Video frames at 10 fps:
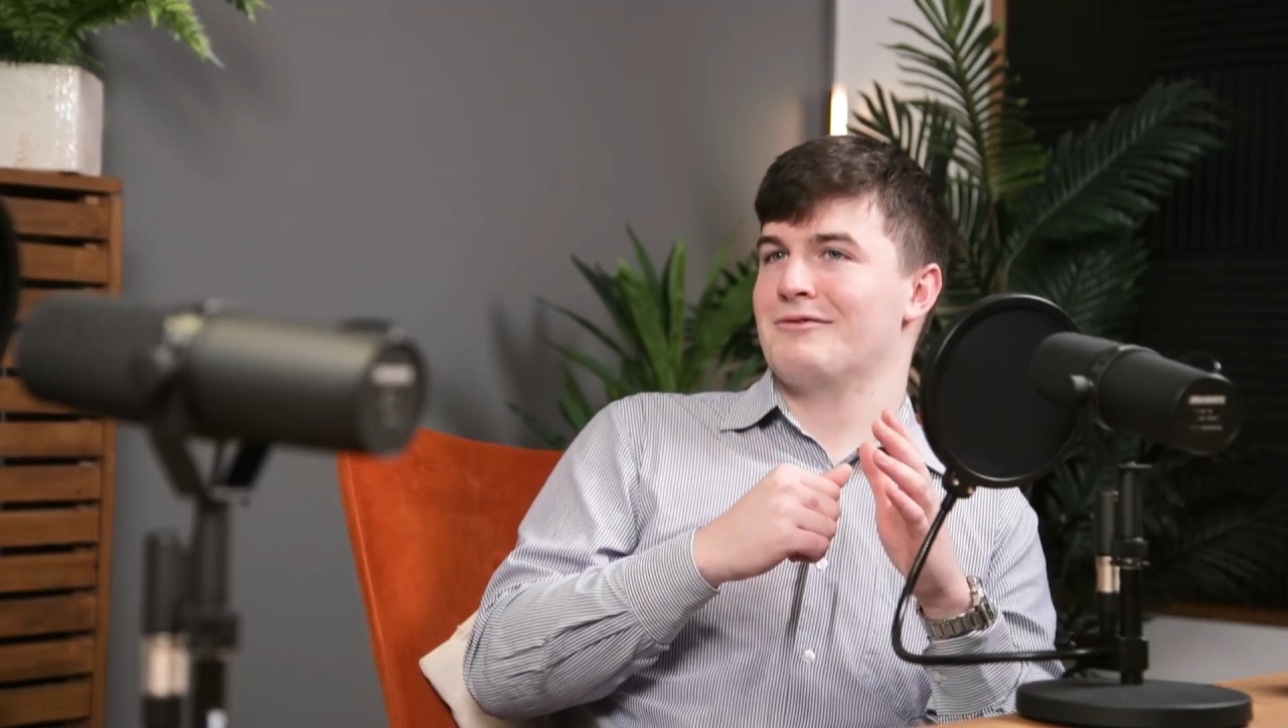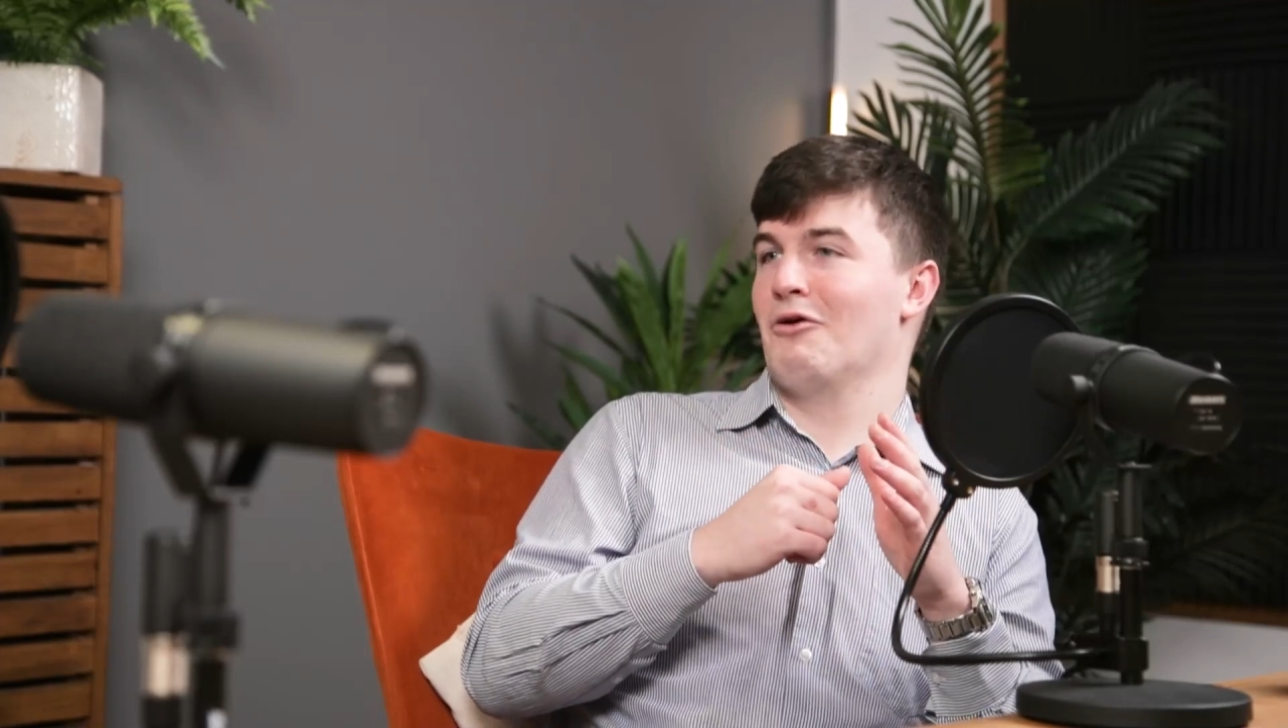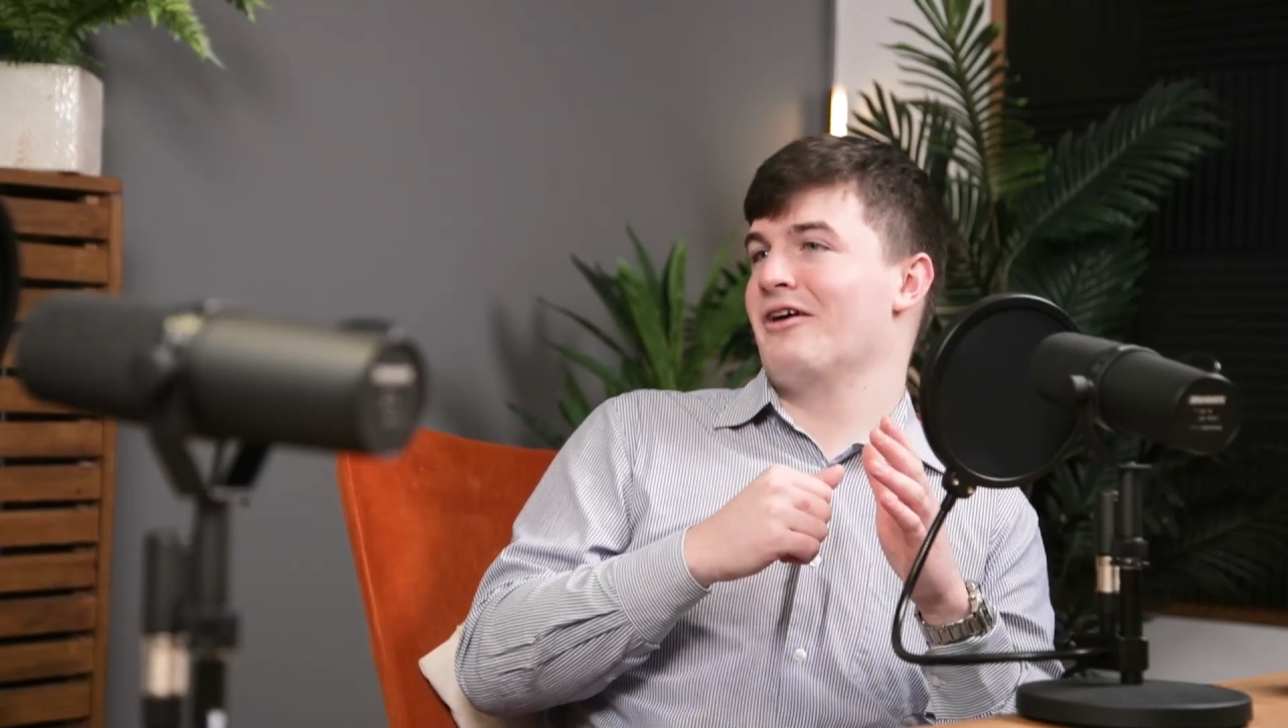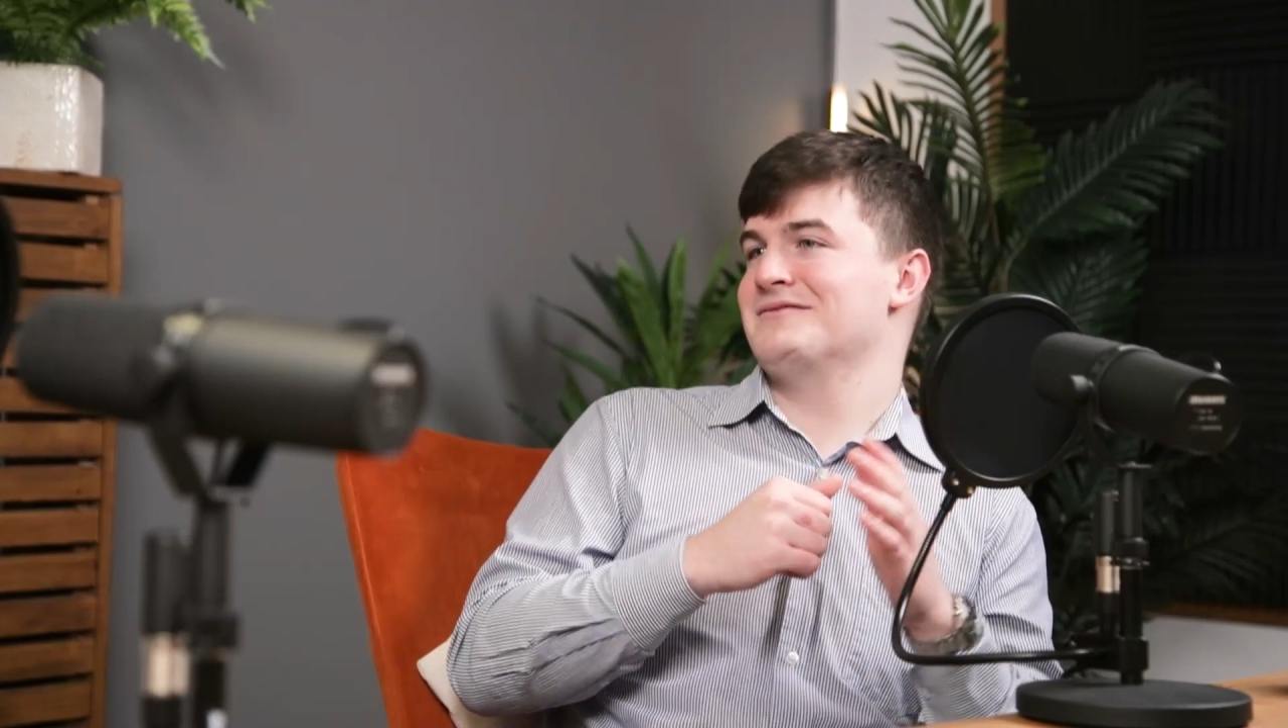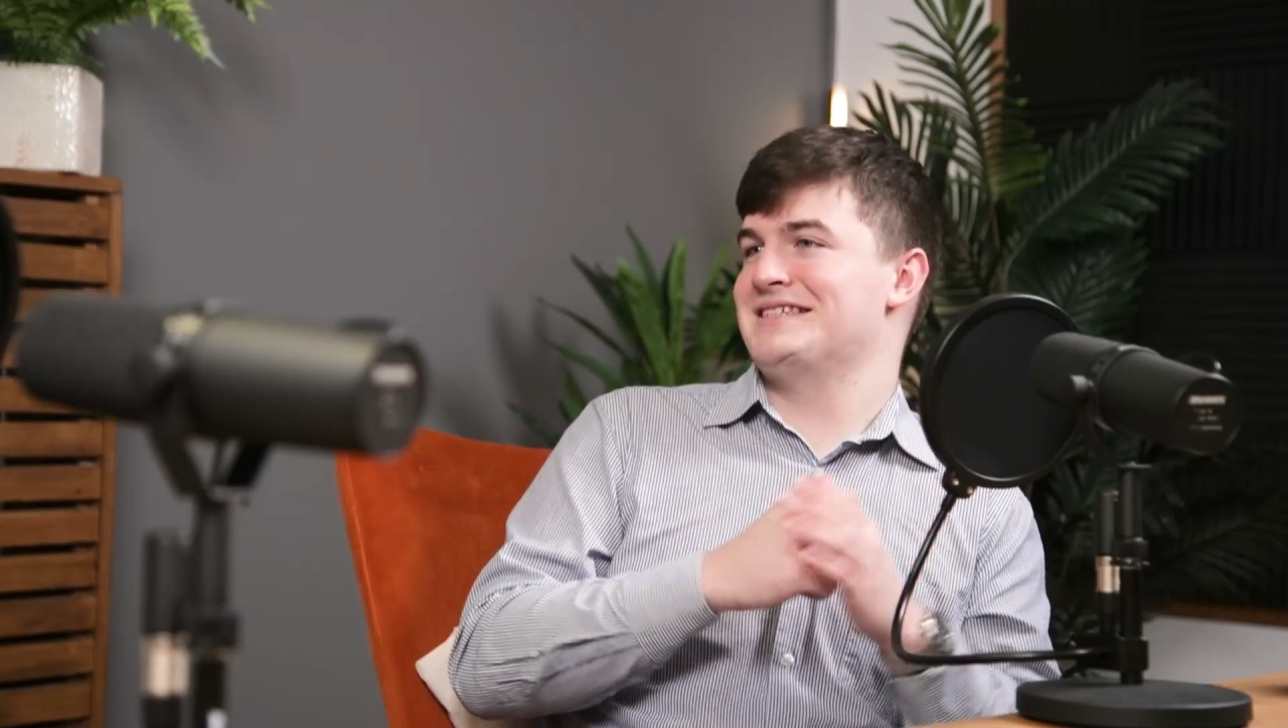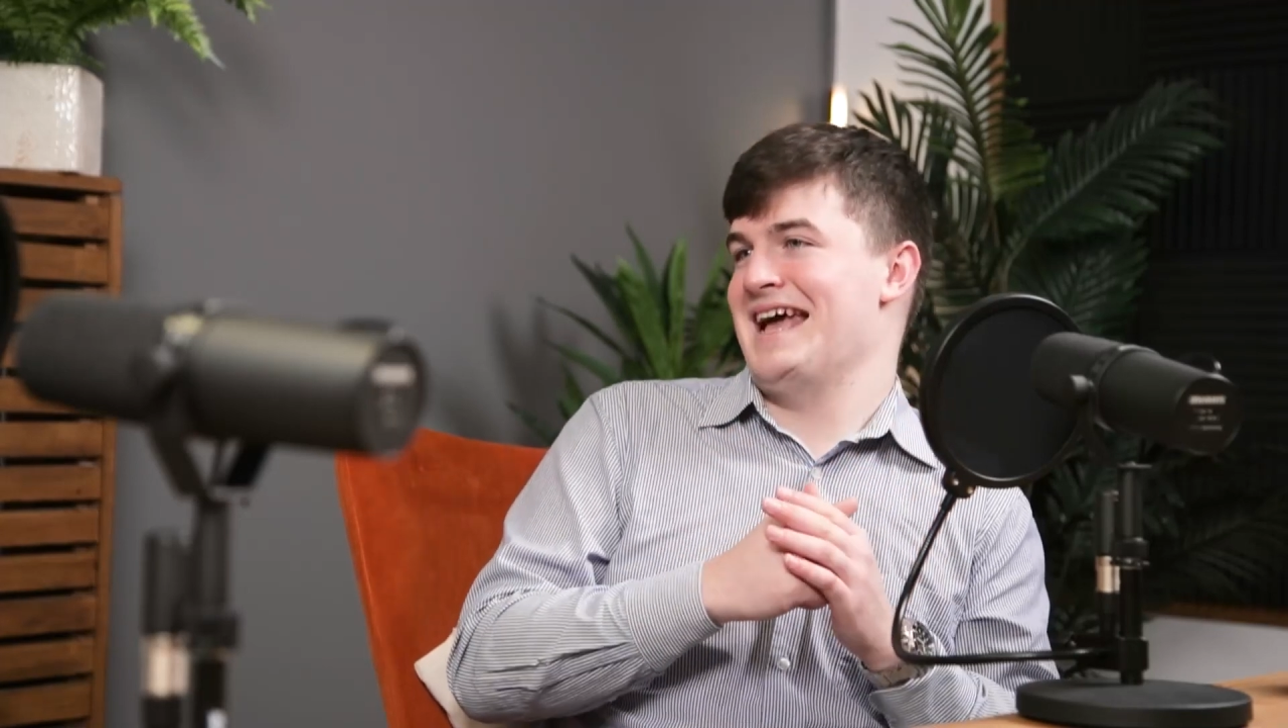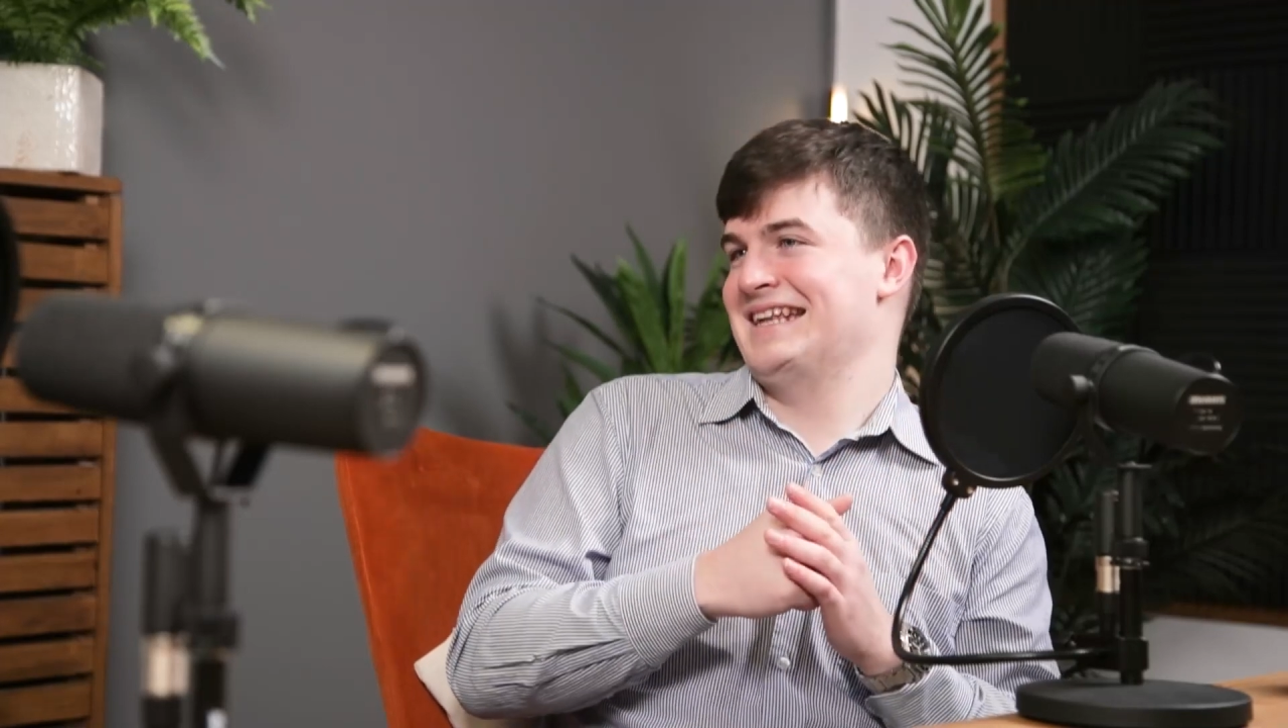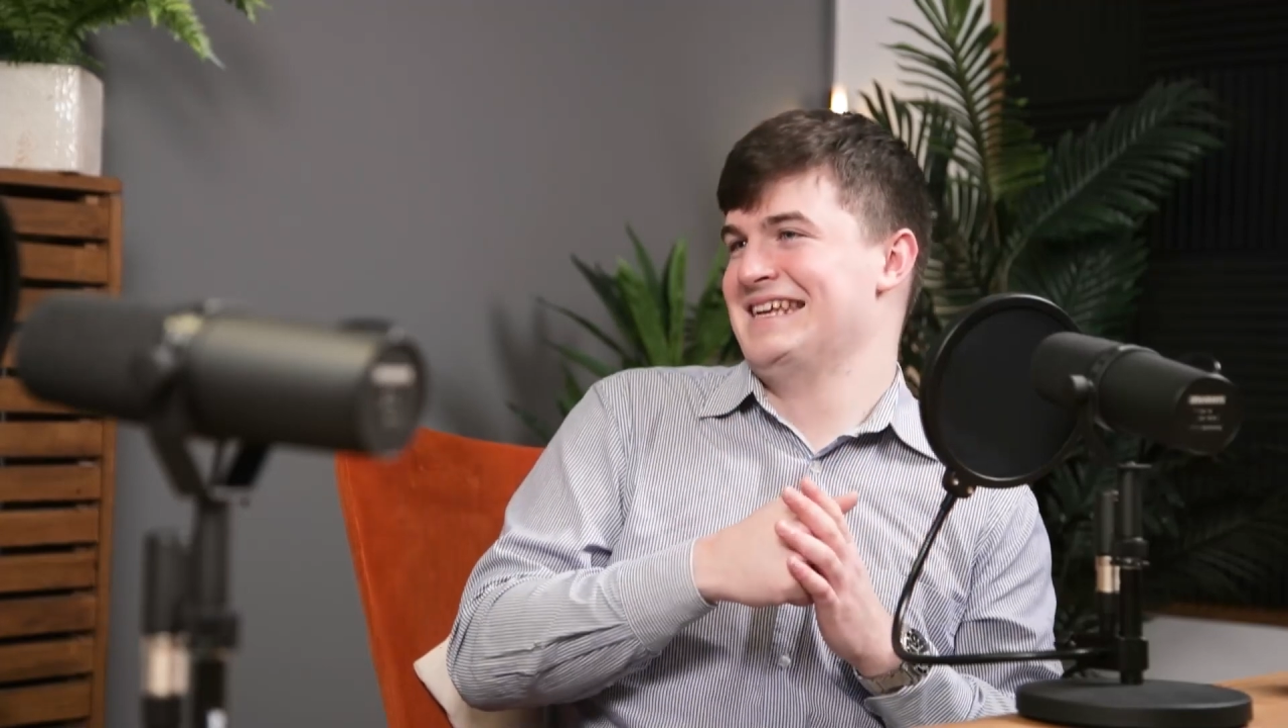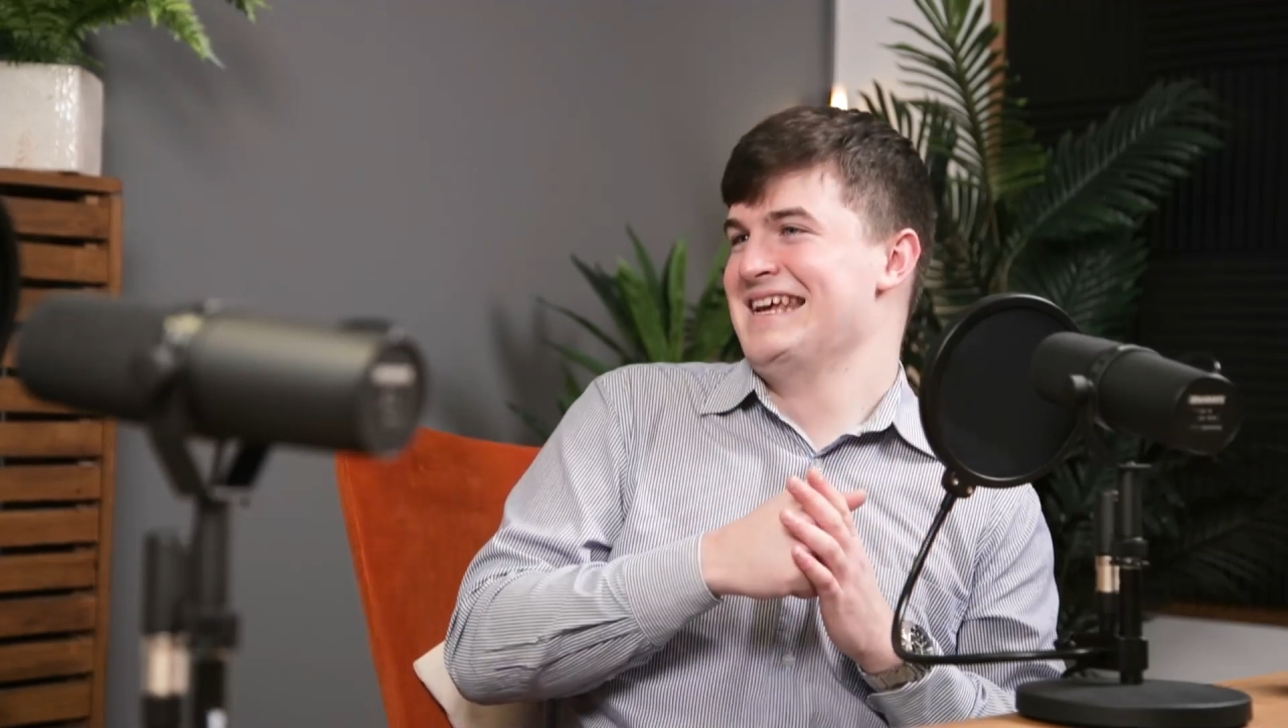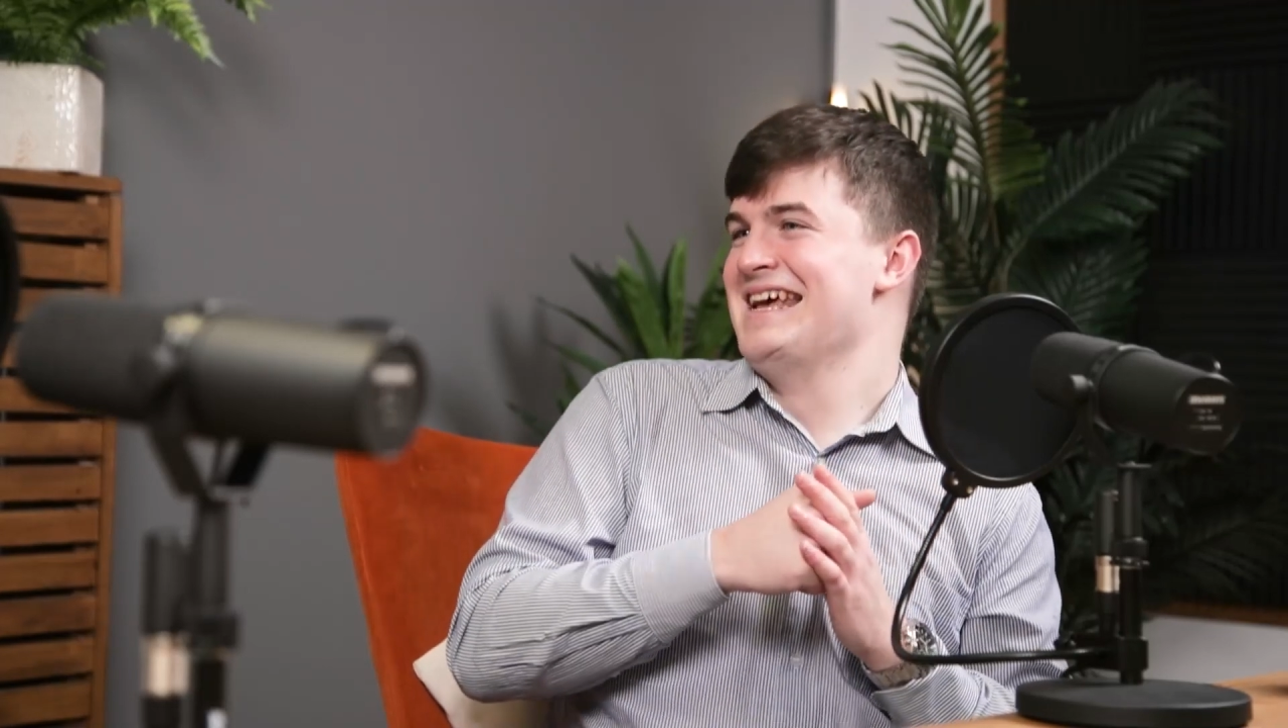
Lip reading: what I've said,